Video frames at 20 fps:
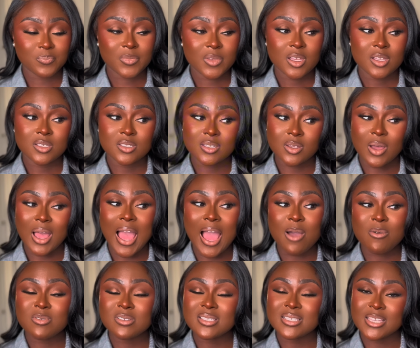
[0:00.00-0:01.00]
So I
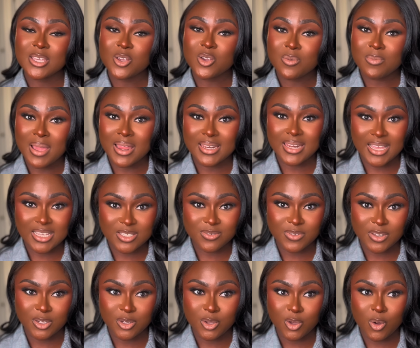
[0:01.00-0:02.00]
will see you in my next
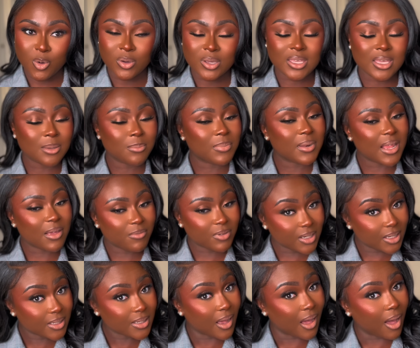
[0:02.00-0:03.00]
video. Keep
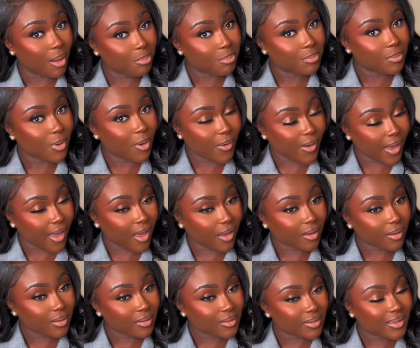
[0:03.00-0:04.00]
leveling up, okay?
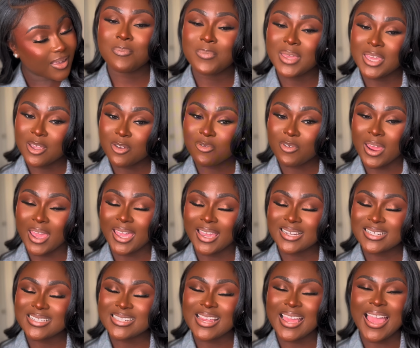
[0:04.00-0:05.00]
Be
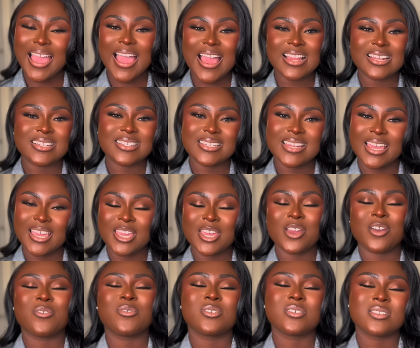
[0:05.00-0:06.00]
great and take care
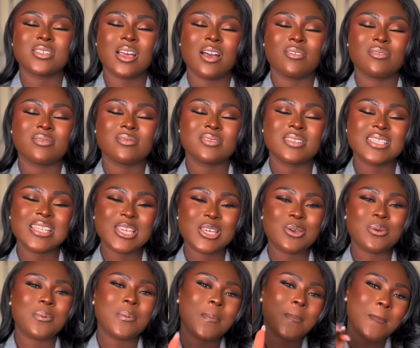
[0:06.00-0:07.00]
of yourself. See you.
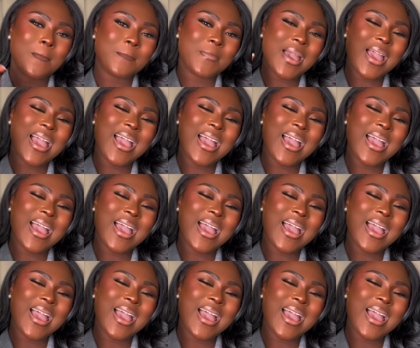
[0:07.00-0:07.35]
Bye.